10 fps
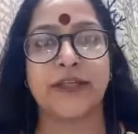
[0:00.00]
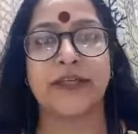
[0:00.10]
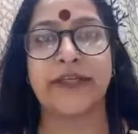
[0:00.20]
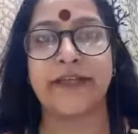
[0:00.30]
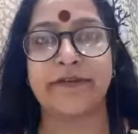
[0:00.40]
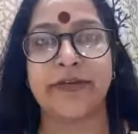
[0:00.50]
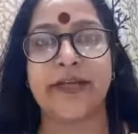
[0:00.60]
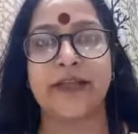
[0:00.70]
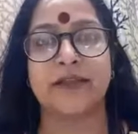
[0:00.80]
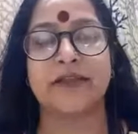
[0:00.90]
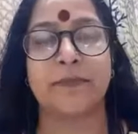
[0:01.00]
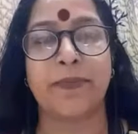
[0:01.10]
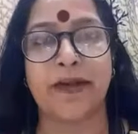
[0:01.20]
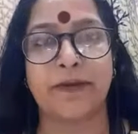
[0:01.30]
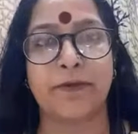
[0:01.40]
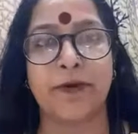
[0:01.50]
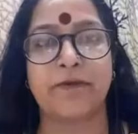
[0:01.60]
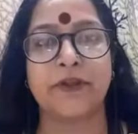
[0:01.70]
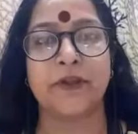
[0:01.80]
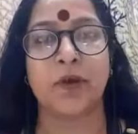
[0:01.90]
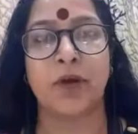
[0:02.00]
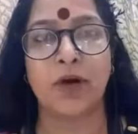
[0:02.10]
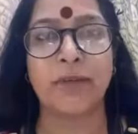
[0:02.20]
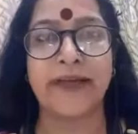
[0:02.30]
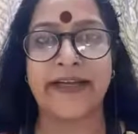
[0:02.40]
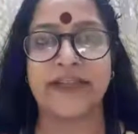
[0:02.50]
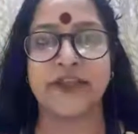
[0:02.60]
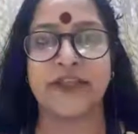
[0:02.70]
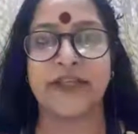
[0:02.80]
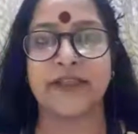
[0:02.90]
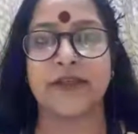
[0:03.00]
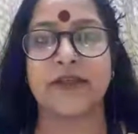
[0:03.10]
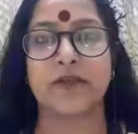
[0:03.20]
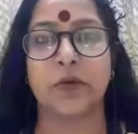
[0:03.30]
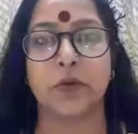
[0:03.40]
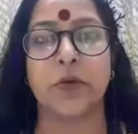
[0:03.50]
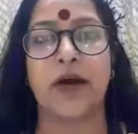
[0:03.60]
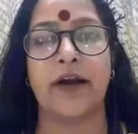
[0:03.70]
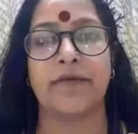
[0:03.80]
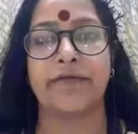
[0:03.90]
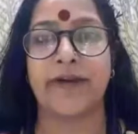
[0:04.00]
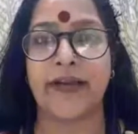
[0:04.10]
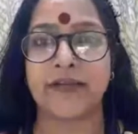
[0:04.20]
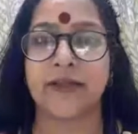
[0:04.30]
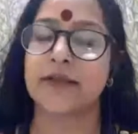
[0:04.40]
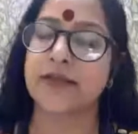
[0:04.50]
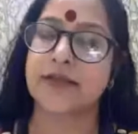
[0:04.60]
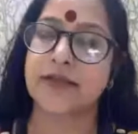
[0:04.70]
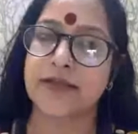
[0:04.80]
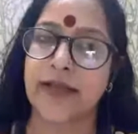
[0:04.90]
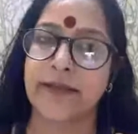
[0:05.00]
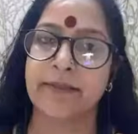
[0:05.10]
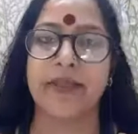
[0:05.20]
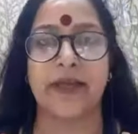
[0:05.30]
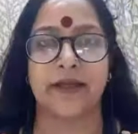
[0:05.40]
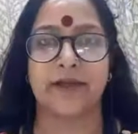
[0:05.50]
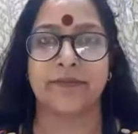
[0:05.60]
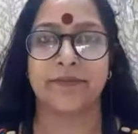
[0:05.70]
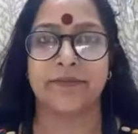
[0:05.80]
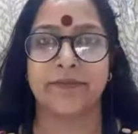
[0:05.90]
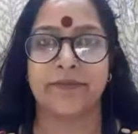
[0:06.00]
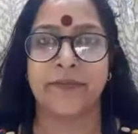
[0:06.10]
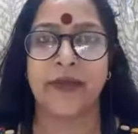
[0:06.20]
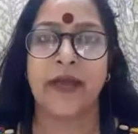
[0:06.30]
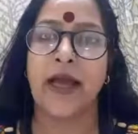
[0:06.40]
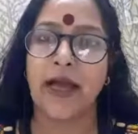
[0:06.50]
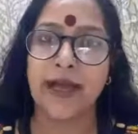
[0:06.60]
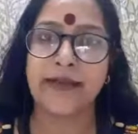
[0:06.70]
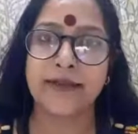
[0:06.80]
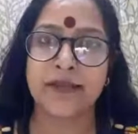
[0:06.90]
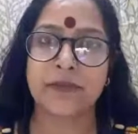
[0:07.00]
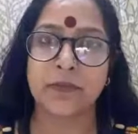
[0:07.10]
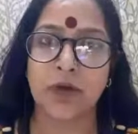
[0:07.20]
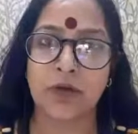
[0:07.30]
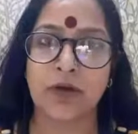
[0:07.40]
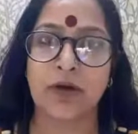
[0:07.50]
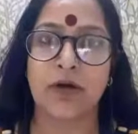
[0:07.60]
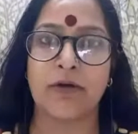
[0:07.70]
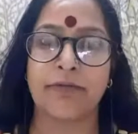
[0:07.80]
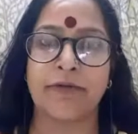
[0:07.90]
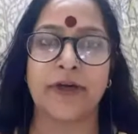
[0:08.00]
the evening and this platform with all my educators who are facing the same thing. At this mode of